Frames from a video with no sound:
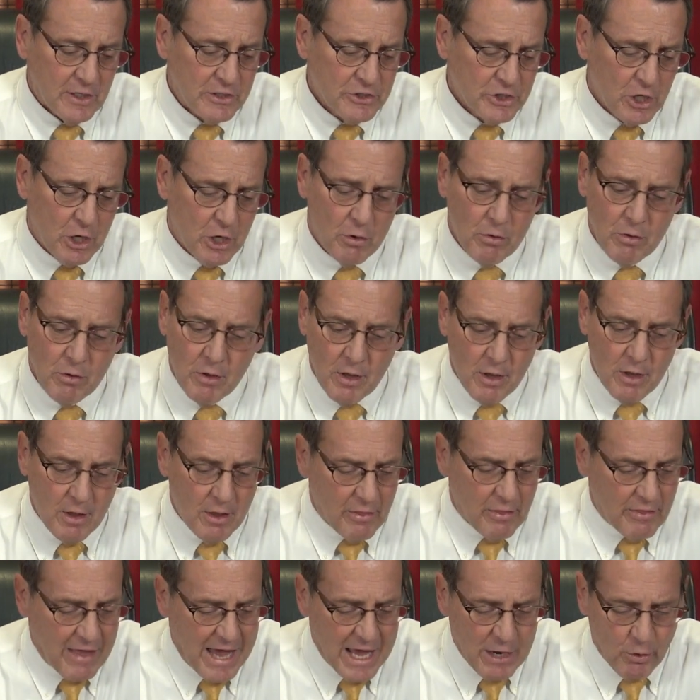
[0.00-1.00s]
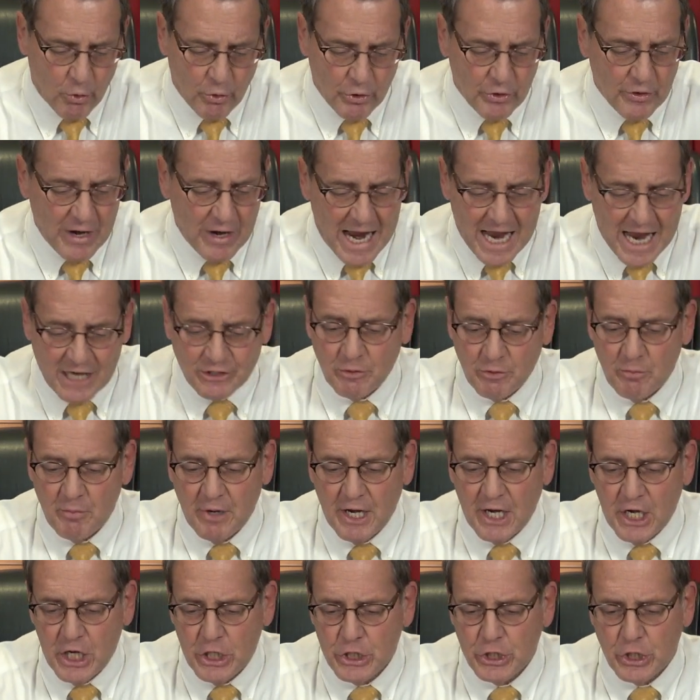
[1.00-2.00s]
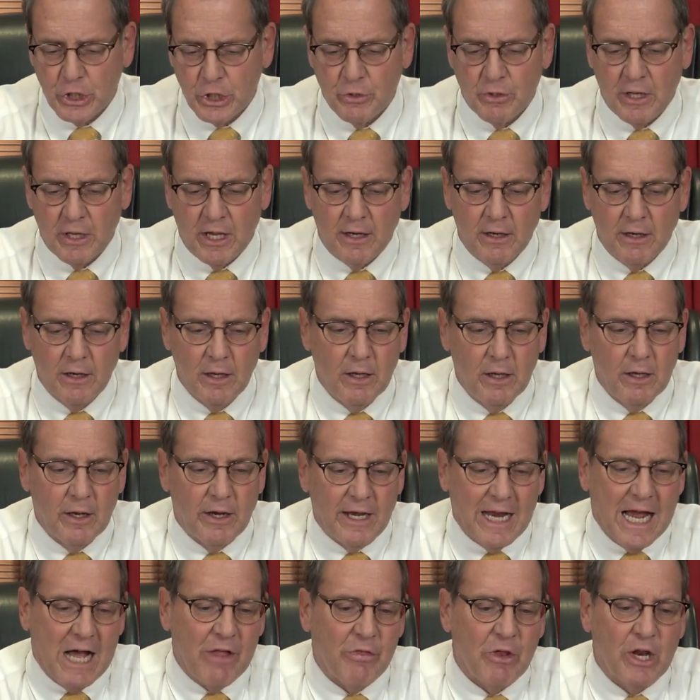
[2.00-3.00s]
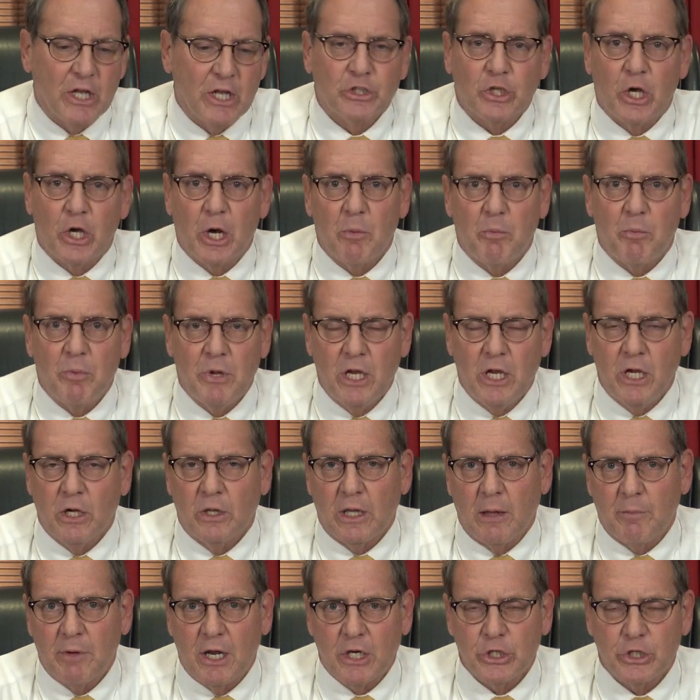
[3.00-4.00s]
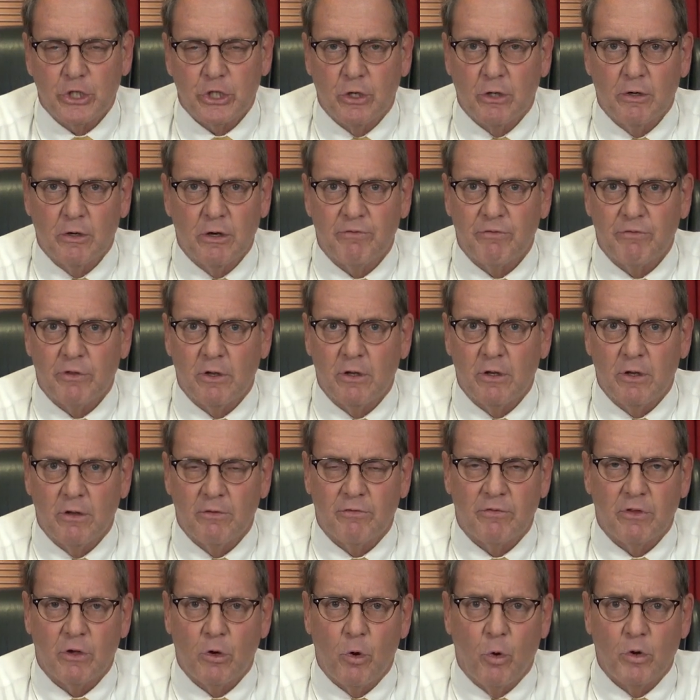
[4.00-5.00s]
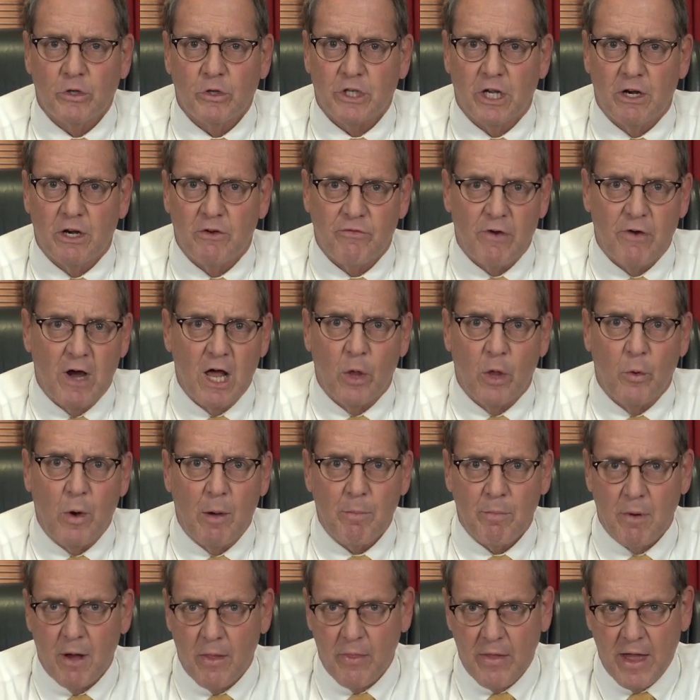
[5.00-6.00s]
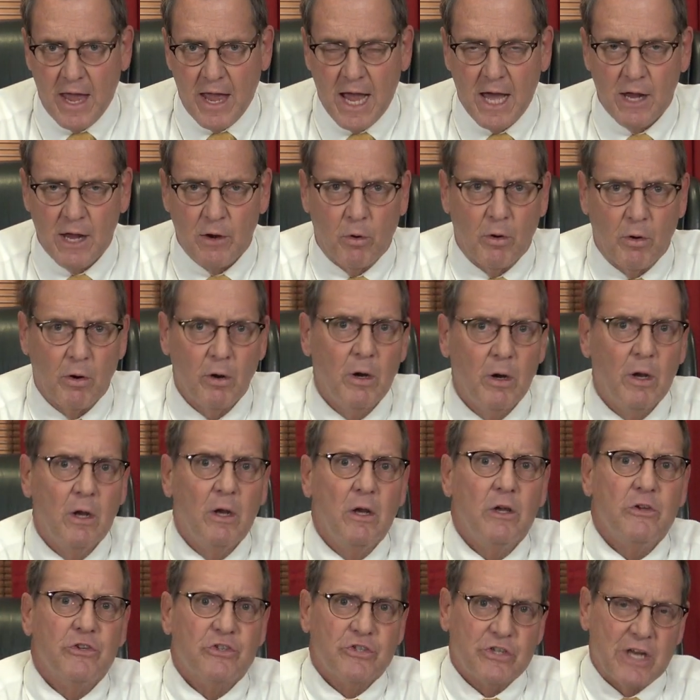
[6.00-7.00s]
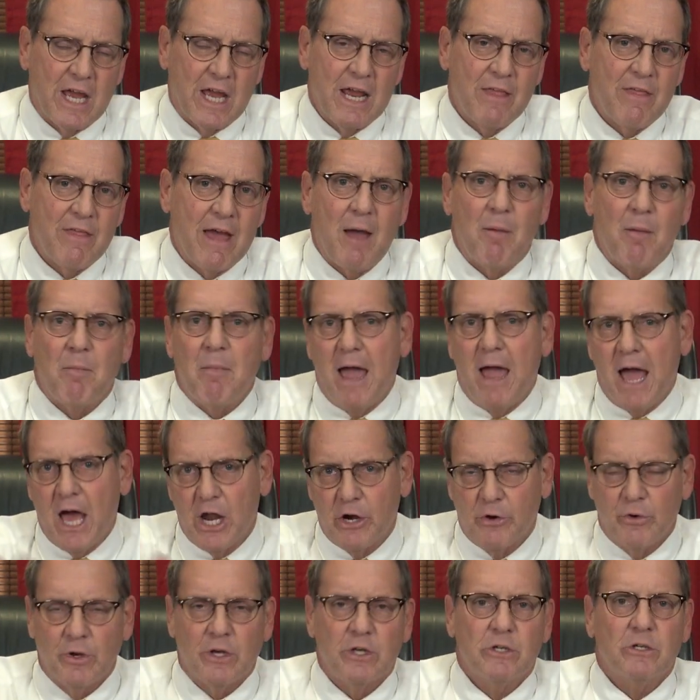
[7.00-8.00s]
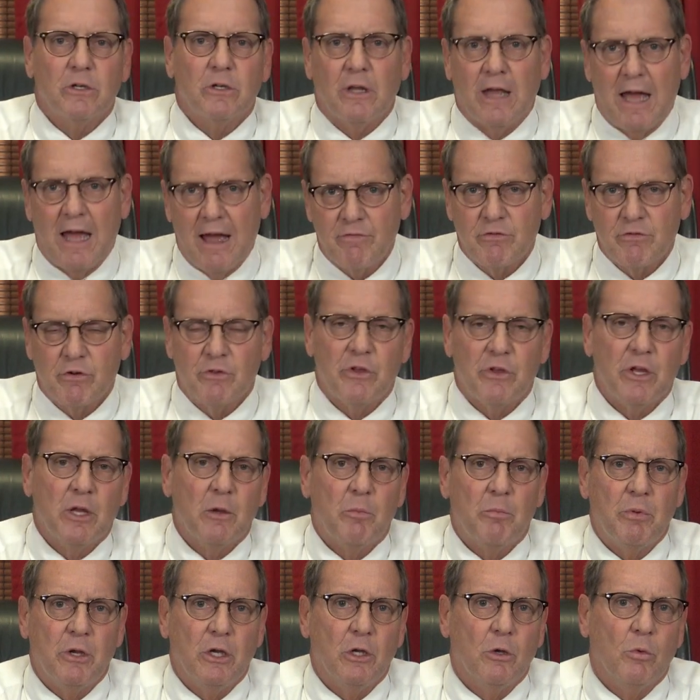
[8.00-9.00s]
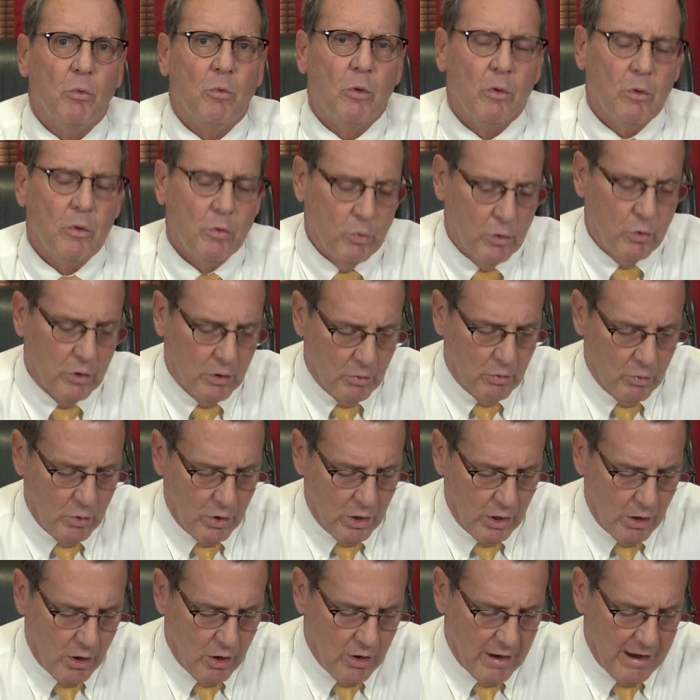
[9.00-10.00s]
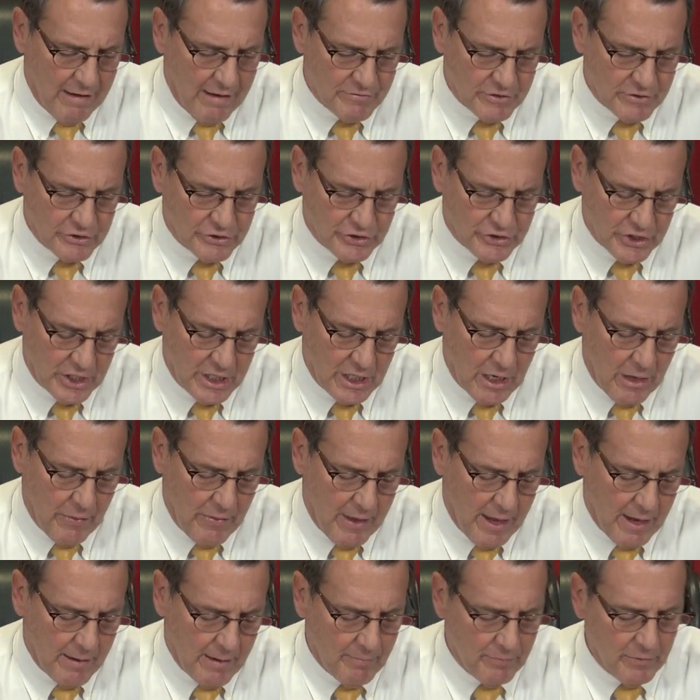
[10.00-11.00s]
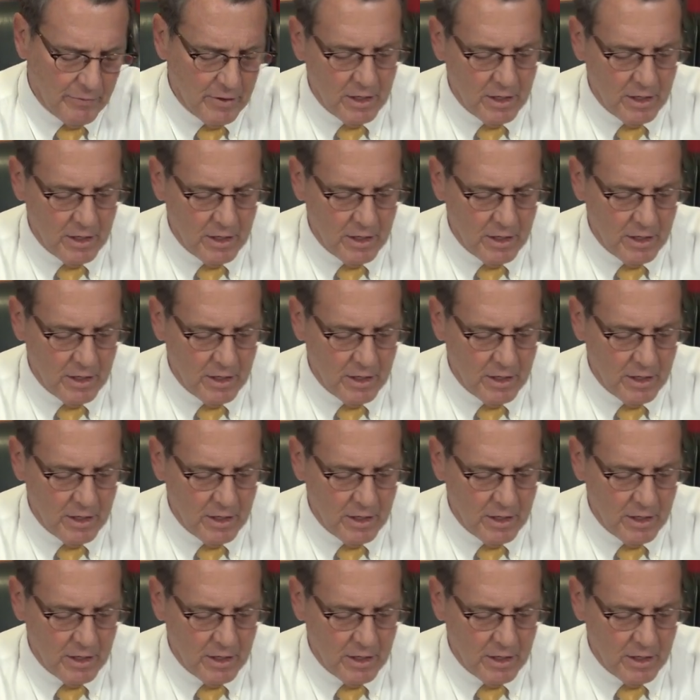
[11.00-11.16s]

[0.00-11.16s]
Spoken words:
So that order hasn't been issued, and now that it's on appeal, I'm not sure if the court's going to follow up on that or stay that matter until after the appeal. We'll all have to see on that.